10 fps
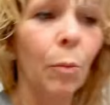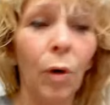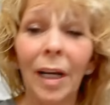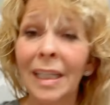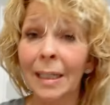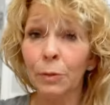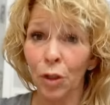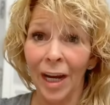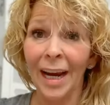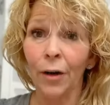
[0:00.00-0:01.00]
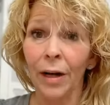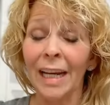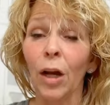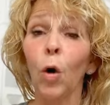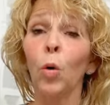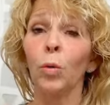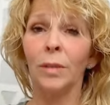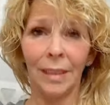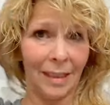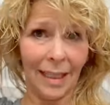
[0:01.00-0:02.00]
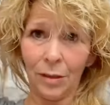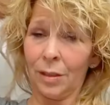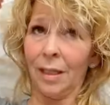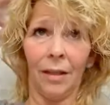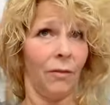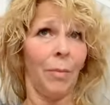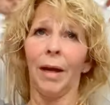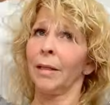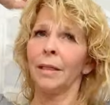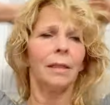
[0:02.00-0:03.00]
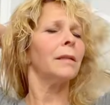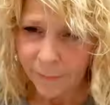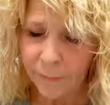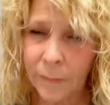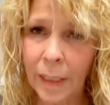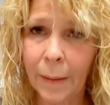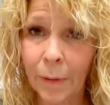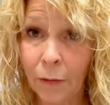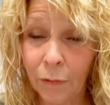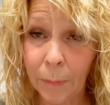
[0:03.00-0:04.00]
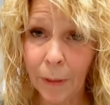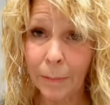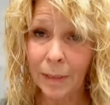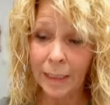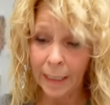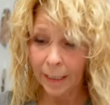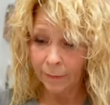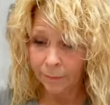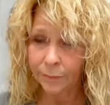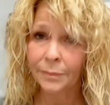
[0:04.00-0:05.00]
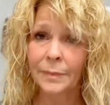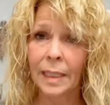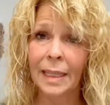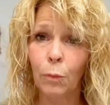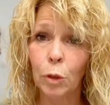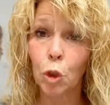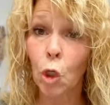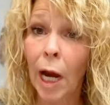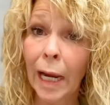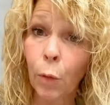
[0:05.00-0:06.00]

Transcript: Product keeps your hair and it holds it. That's what I love about it. I'm gonna flip it upside down and then we'll dry